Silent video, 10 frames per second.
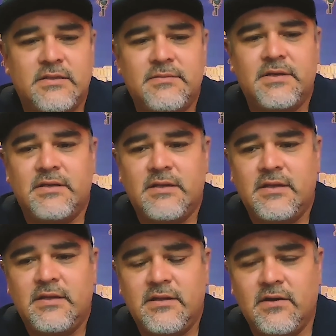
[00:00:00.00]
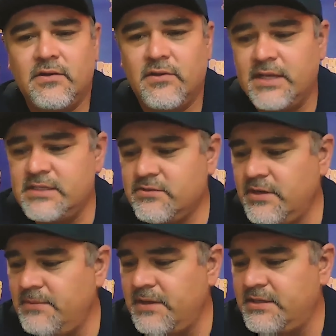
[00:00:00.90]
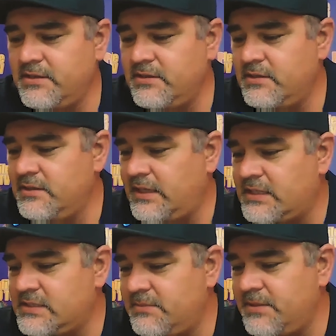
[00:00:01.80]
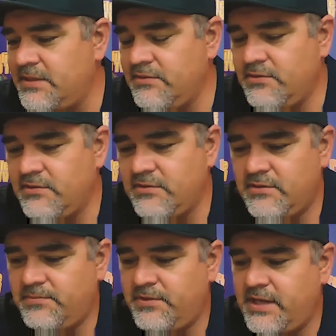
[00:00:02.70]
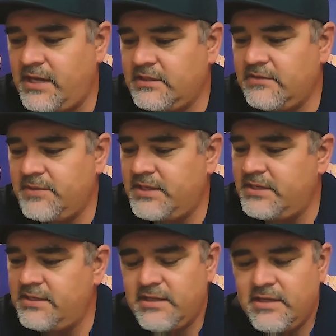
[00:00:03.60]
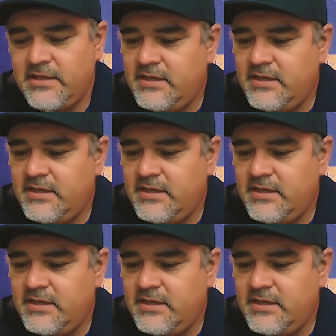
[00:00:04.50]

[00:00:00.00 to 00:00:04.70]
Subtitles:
man. No, that's great, man. Like I said, man, you're pretty active, man,